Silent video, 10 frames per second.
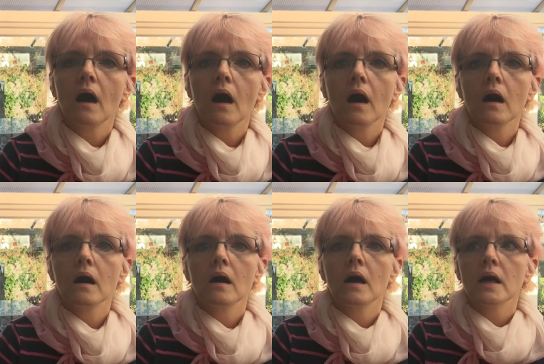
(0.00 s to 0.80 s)

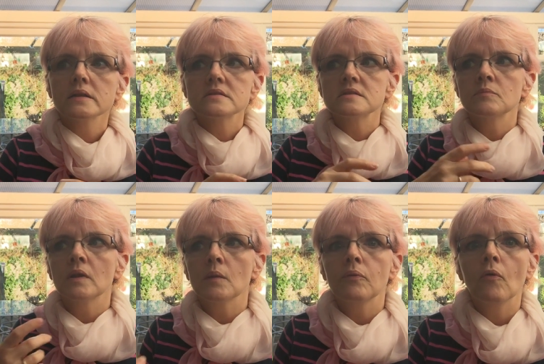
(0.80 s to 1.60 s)
a
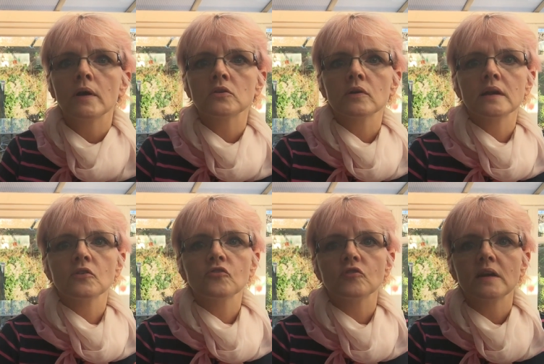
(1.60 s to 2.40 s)
similar point or
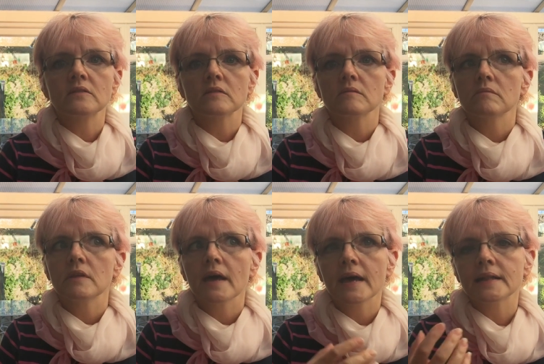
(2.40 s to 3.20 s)
illustrate
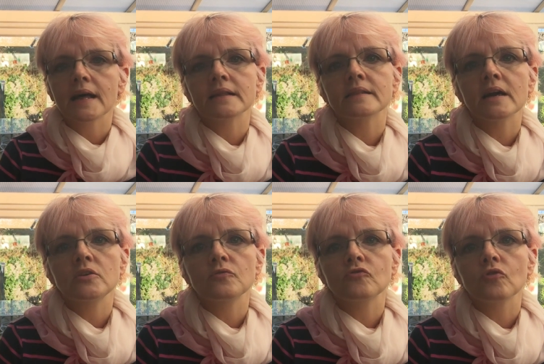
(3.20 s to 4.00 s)
the headline that
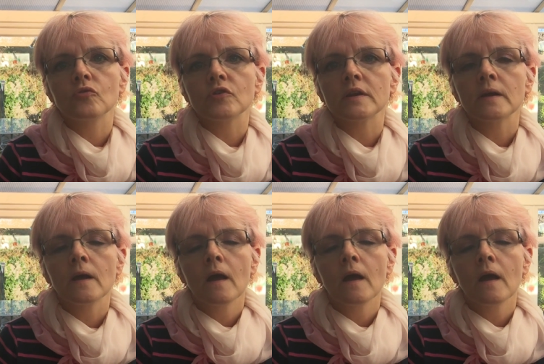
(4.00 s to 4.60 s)
you've chosen,